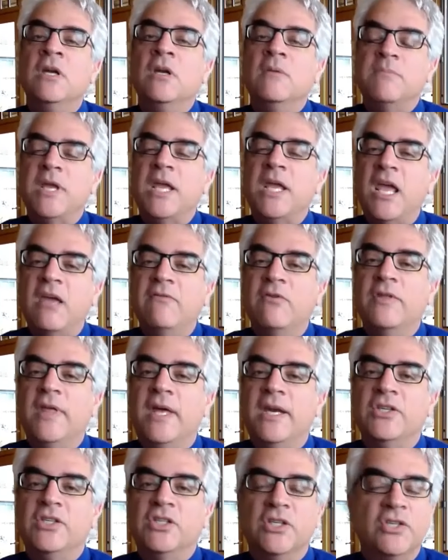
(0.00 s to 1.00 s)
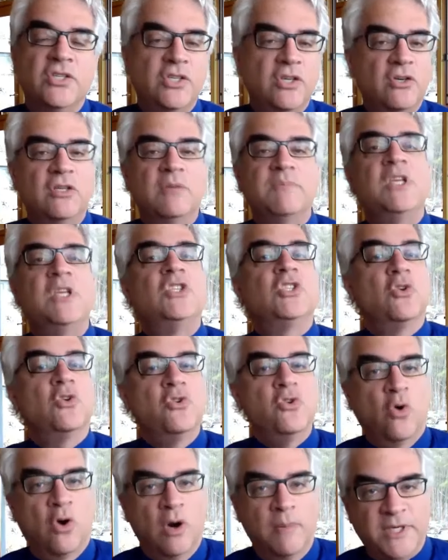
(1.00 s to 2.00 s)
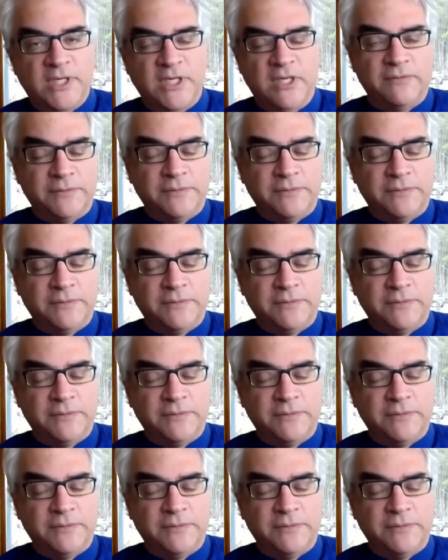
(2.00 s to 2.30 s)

behavior that is considered to be so normative.